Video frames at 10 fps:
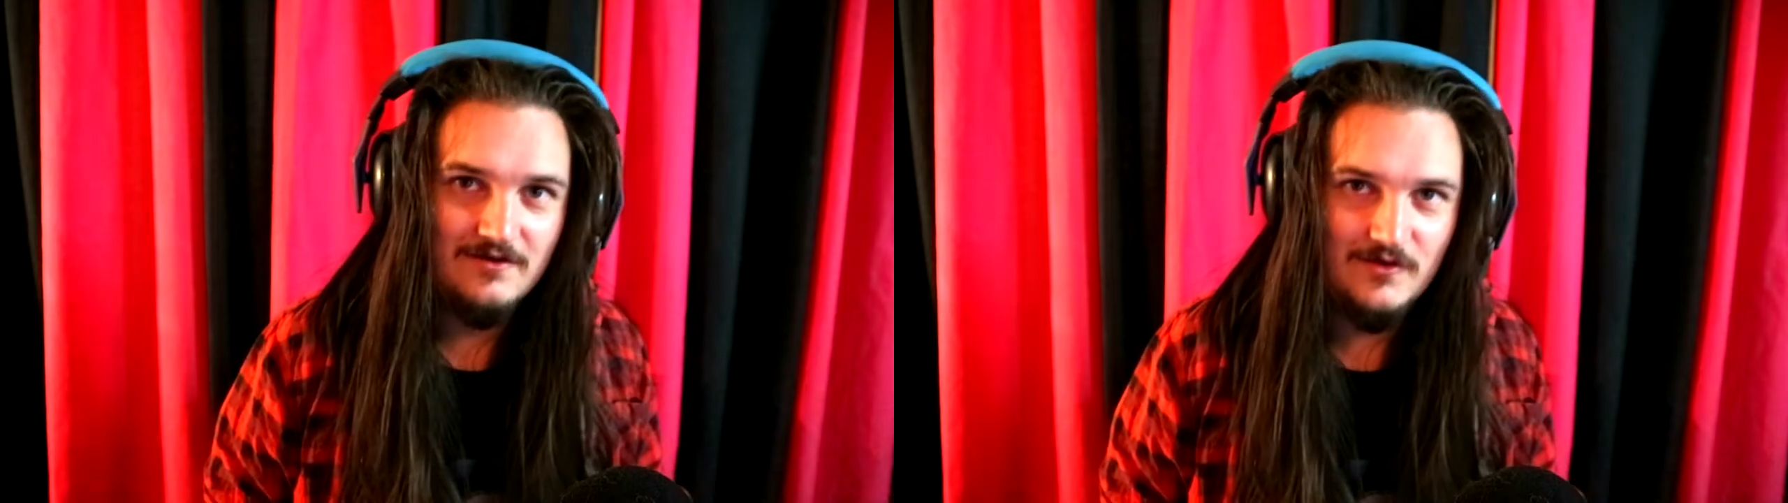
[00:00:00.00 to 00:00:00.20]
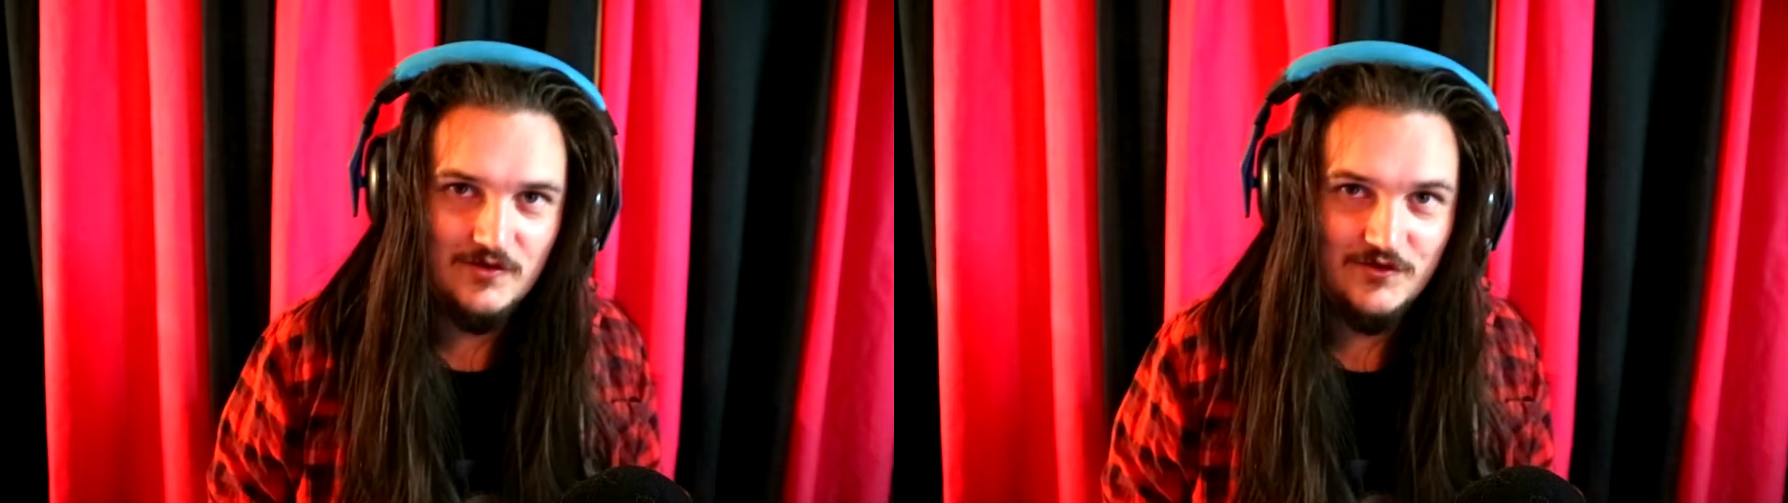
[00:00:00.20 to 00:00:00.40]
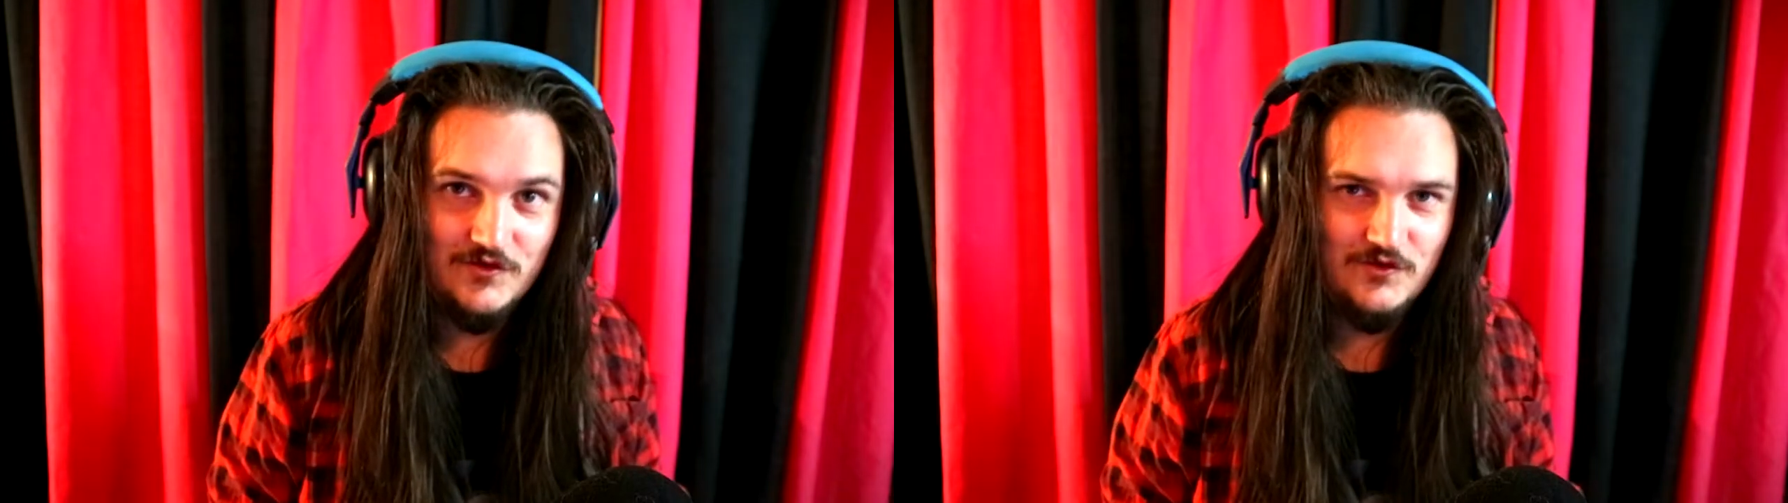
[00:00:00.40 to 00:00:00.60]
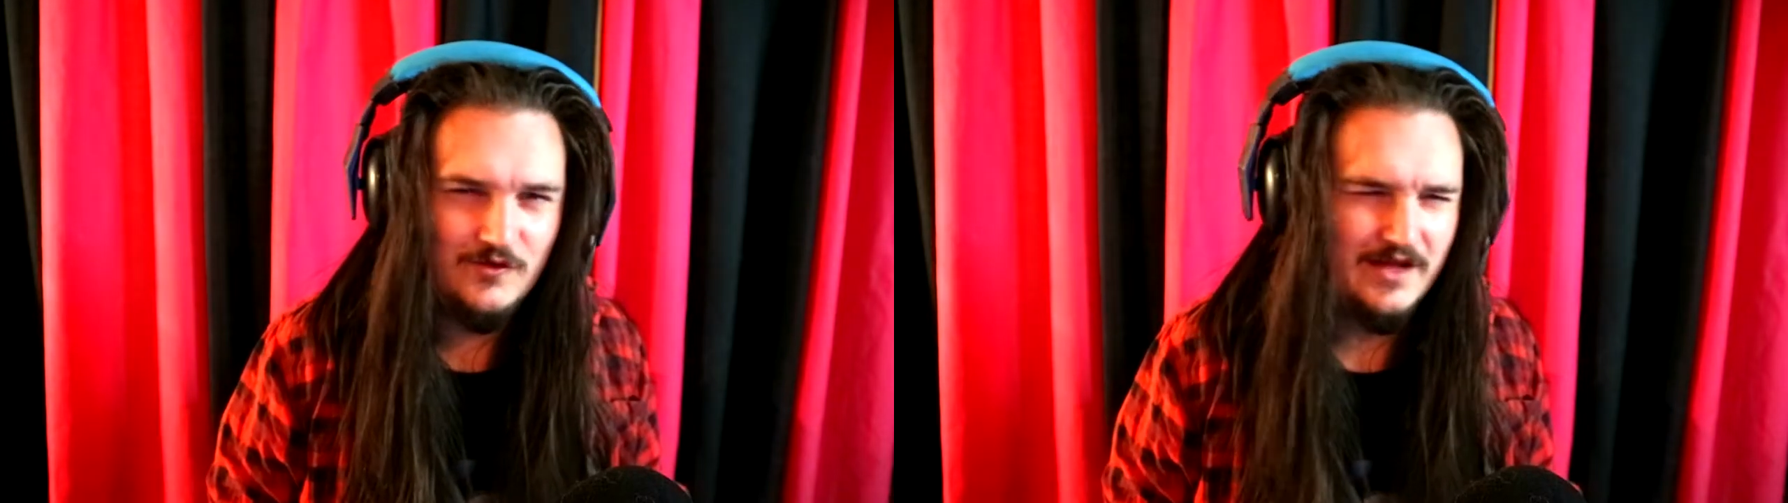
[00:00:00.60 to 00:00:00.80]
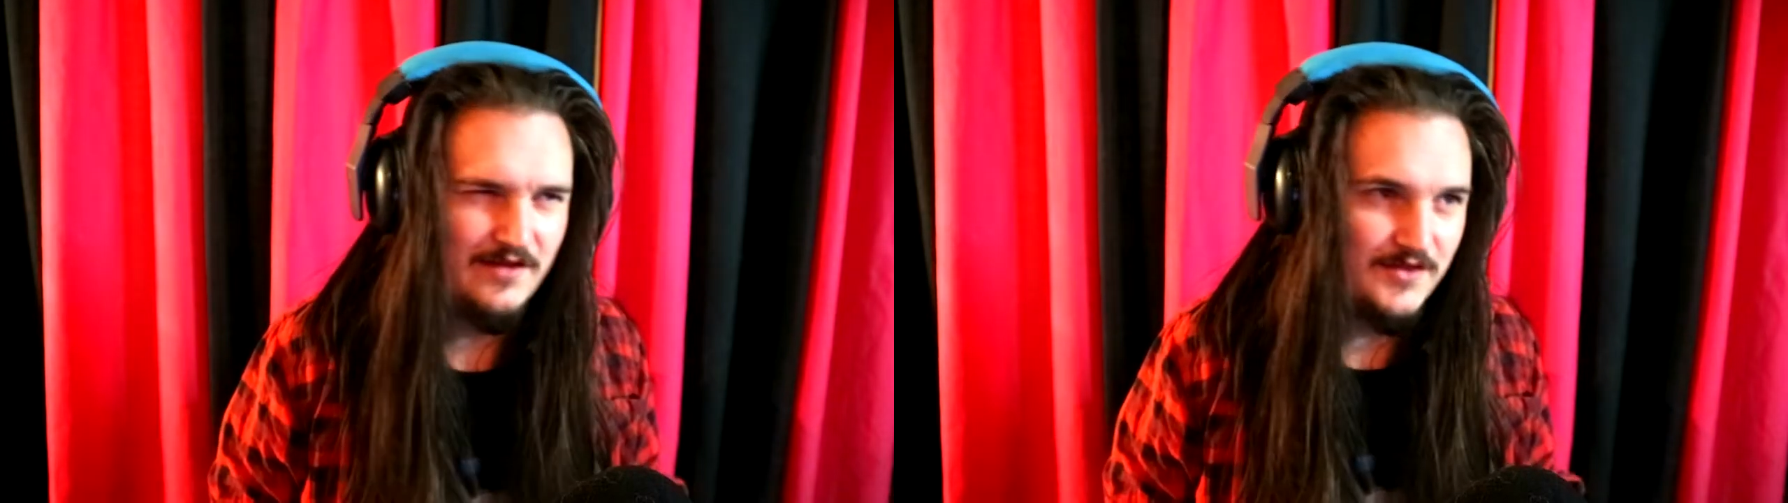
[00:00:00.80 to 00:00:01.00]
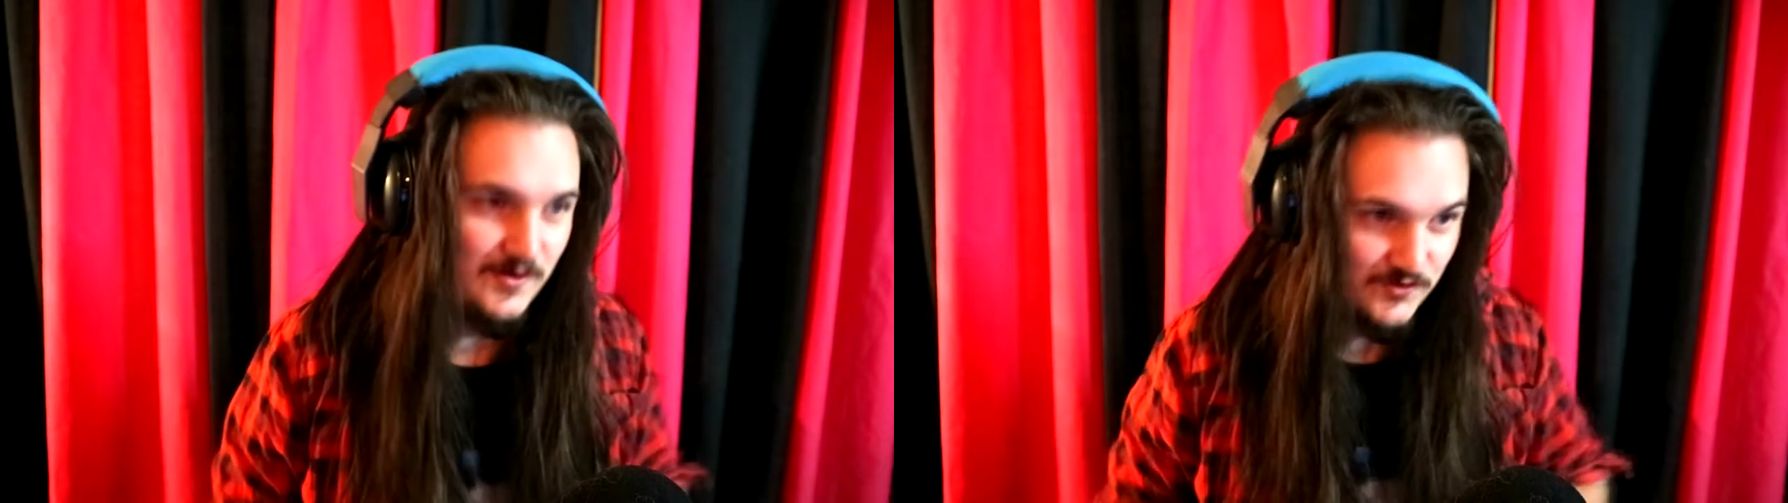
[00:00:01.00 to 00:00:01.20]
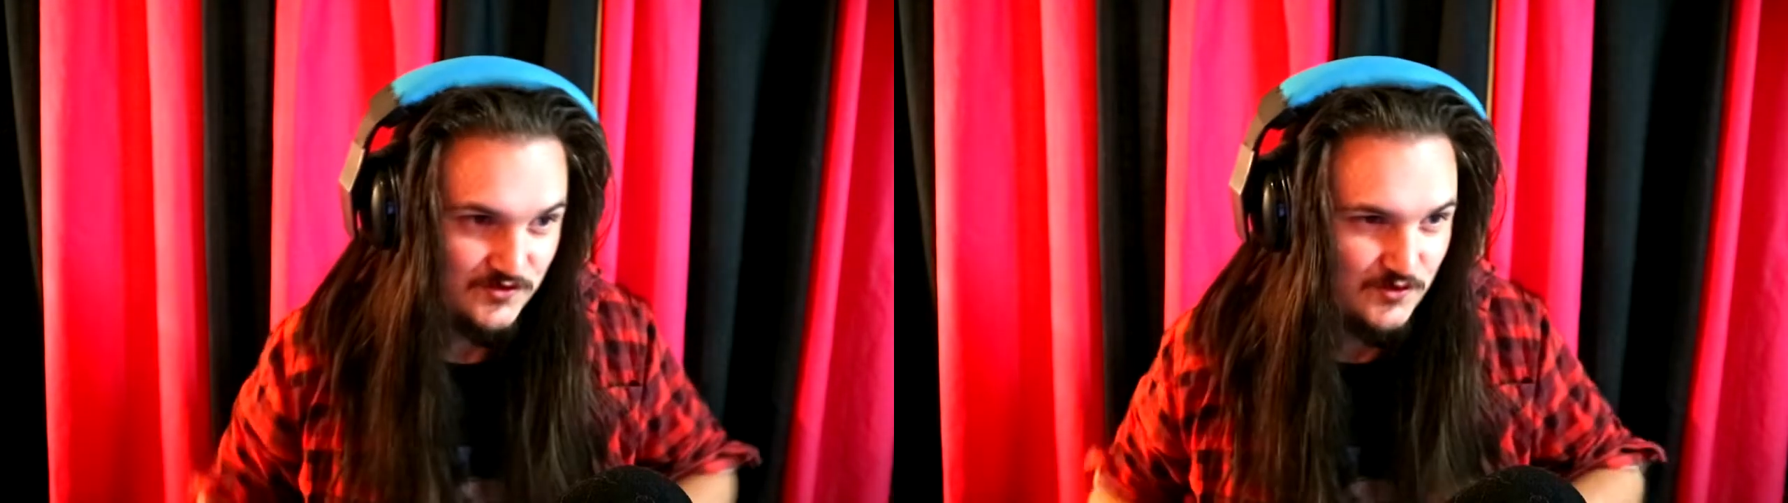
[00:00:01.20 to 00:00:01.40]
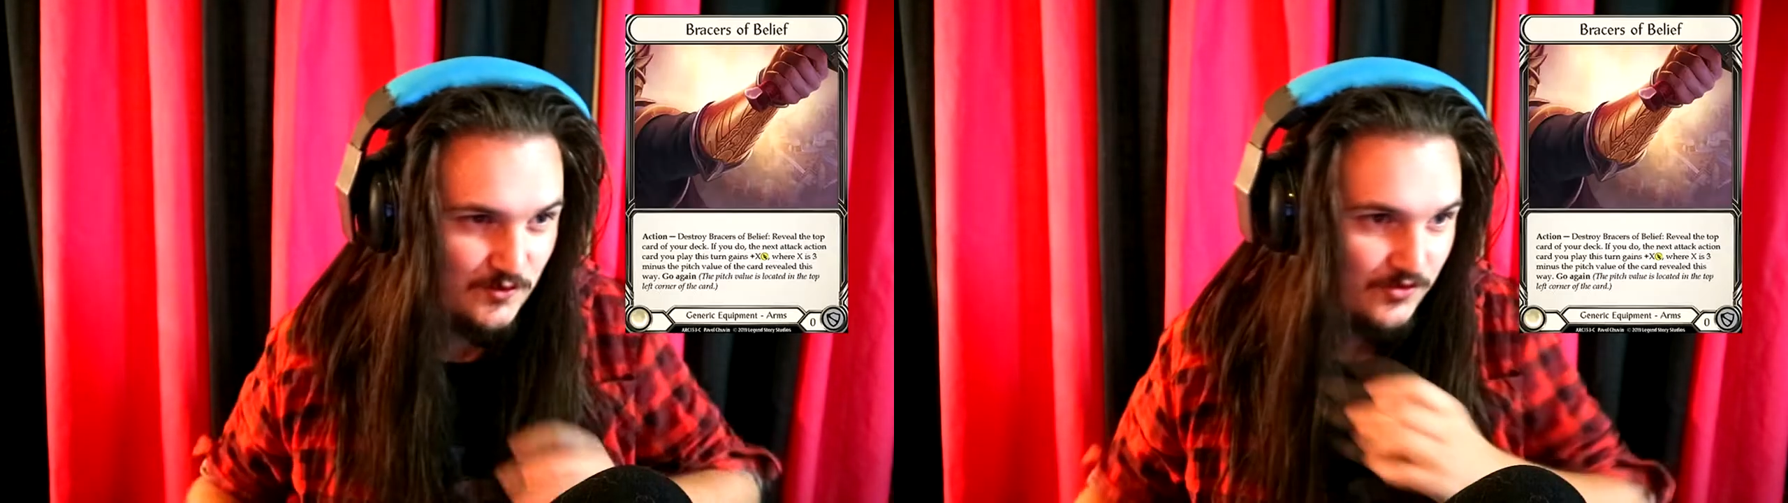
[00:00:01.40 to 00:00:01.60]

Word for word: I also saw that I think it was 2